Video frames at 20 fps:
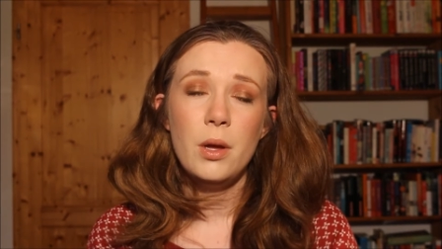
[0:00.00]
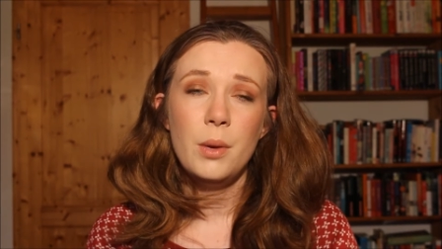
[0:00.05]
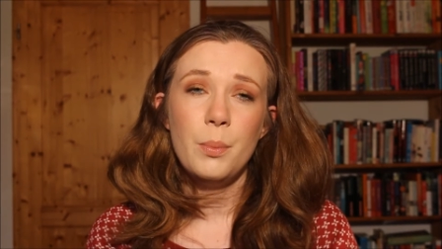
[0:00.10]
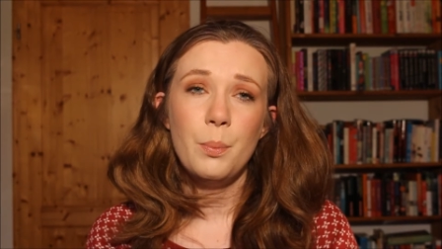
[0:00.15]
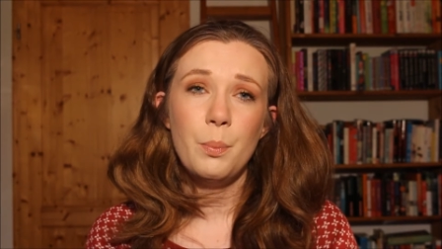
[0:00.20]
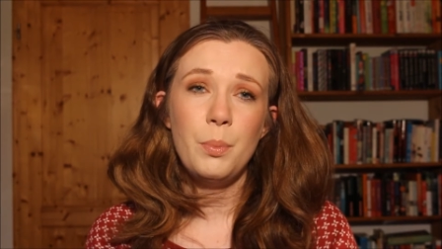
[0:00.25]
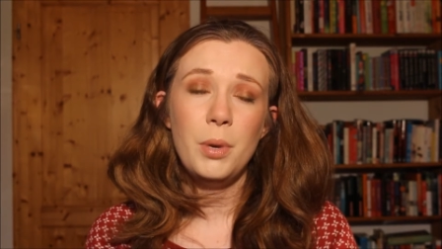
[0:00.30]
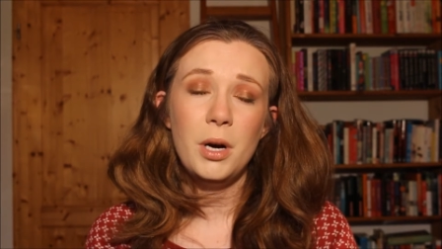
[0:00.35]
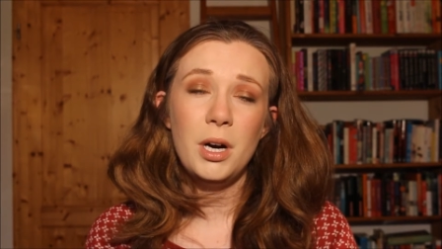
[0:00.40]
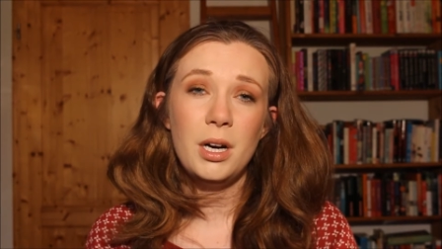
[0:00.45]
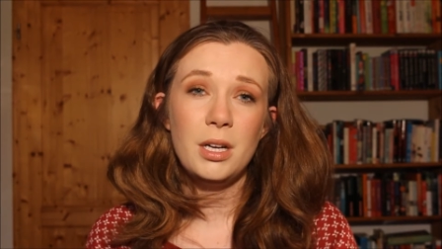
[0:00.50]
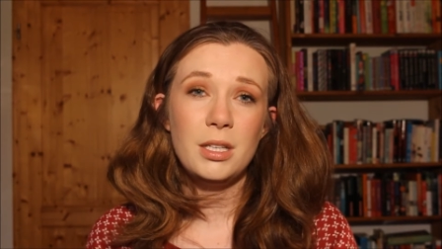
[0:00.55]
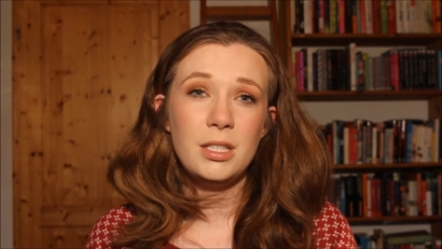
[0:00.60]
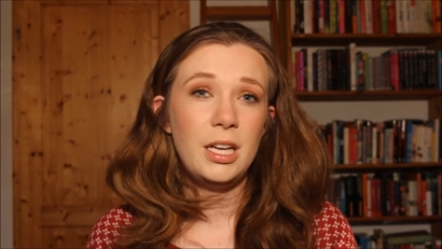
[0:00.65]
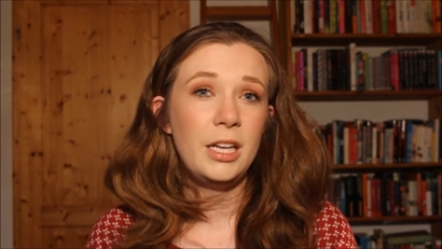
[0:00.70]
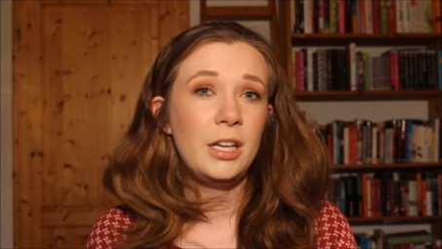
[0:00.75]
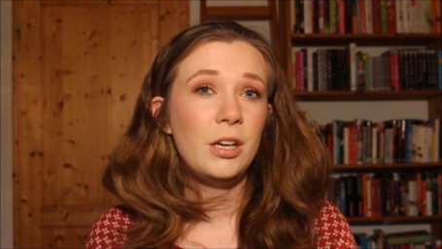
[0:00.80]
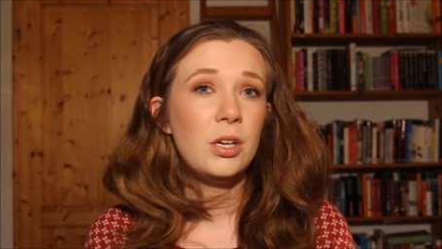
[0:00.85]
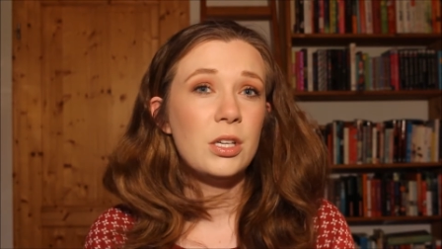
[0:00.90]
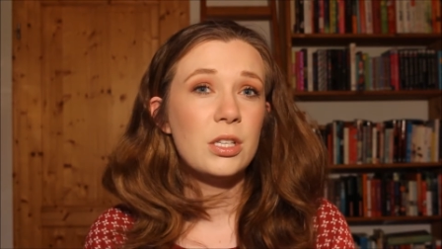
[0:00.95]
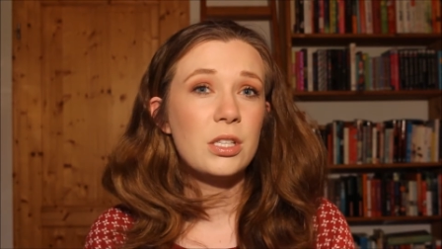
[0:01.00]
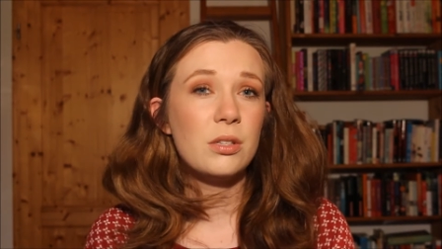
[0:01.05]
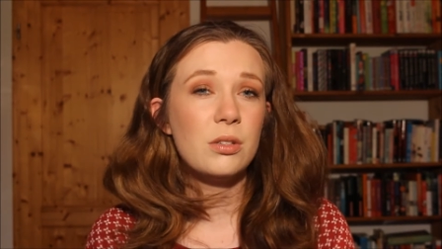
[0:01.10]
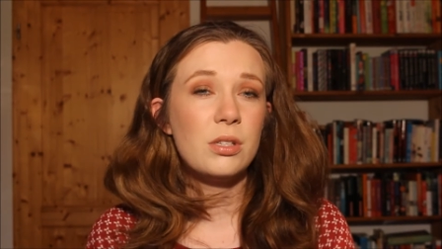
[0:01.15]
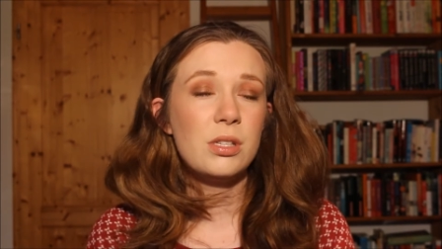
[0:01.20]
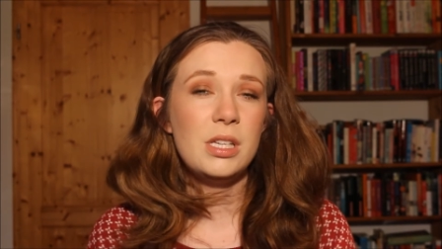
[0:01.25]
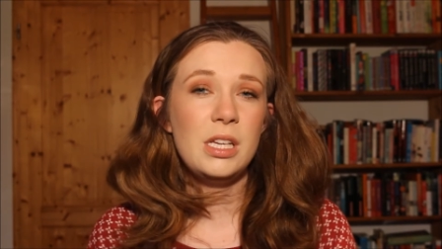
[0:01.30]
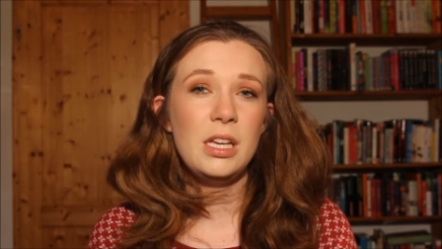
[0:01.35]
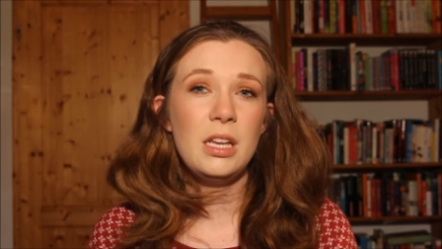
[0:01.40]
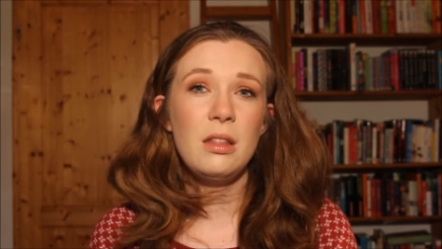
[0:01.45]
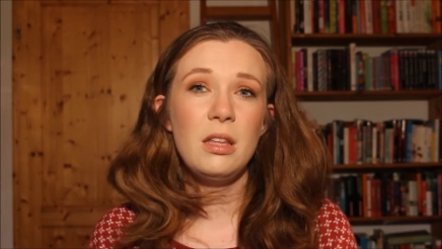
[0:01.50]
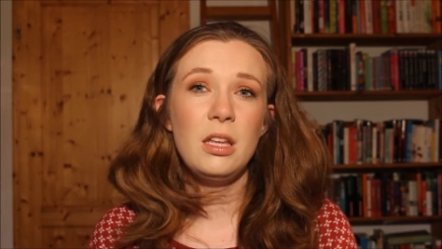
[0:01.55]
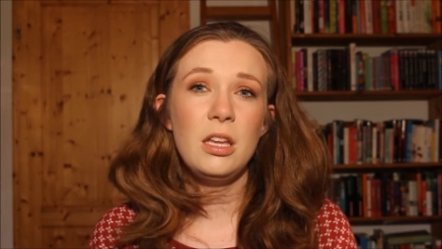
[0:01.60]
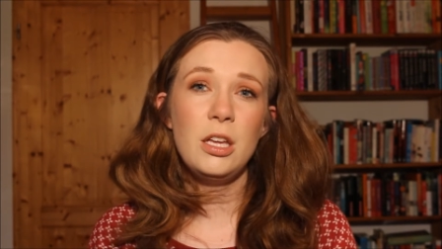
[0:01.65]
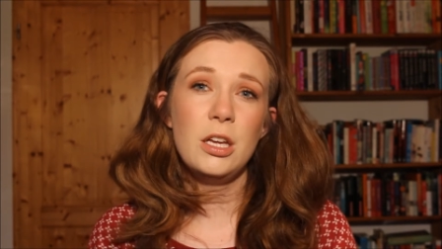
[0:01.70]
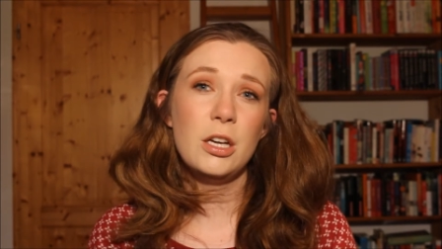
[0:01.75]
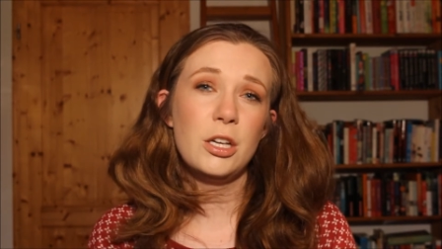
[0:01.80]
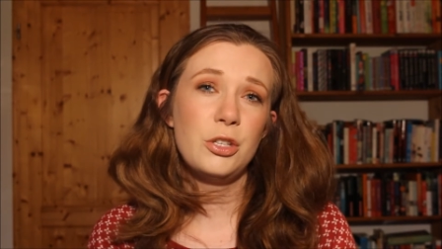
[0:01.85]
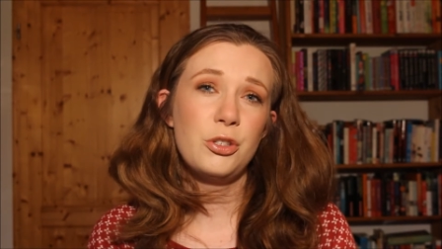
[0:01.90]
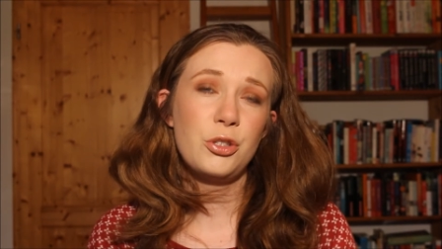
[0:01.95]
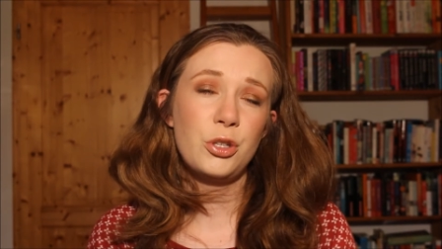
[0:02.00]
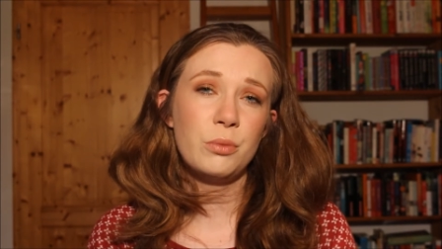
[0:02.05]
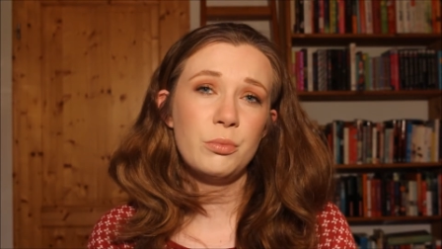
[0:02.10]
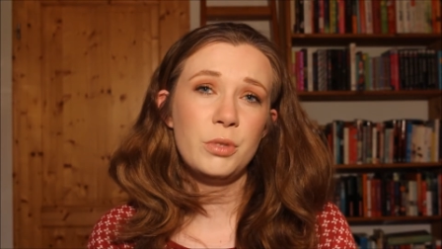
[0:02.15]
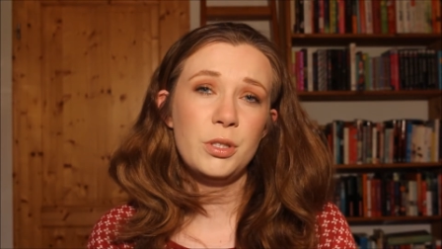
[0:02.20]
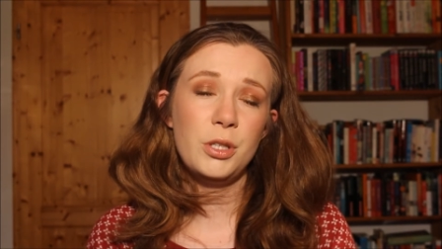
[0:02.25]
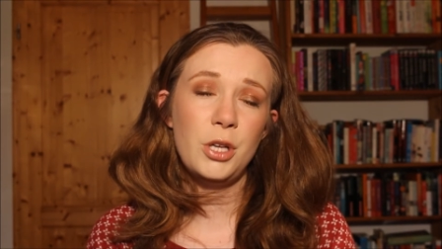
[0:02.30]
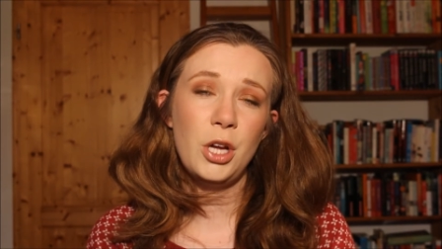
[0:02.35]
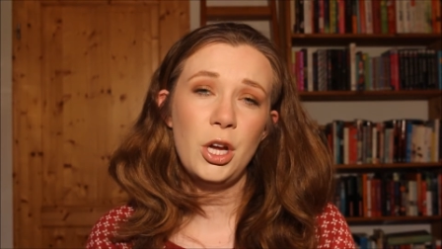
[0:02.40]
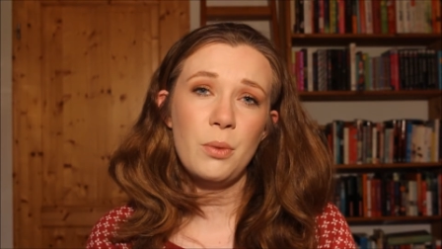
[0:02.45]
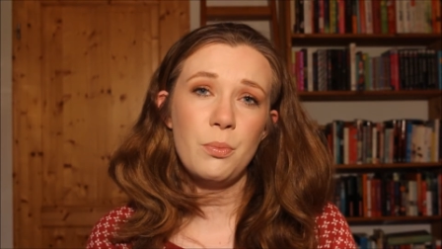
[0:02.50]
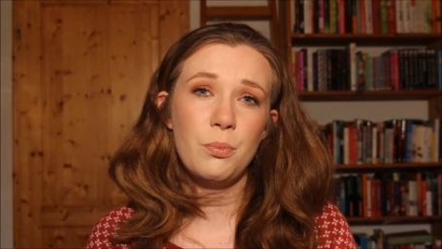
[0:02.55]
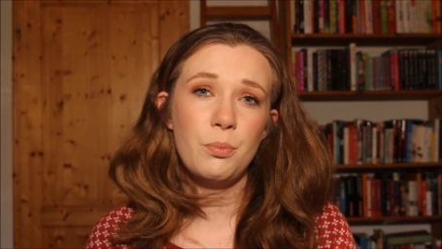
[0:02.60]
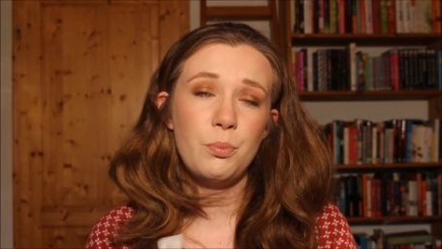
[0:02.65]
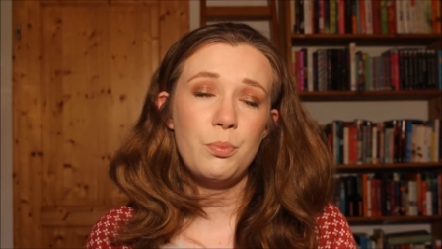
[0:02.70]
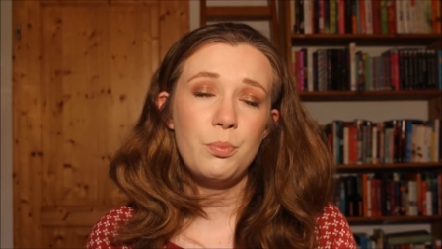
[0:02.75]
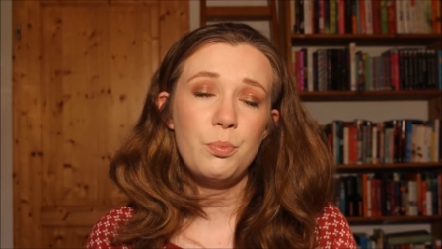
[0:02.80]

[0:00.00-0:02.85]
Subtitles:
But I also see the German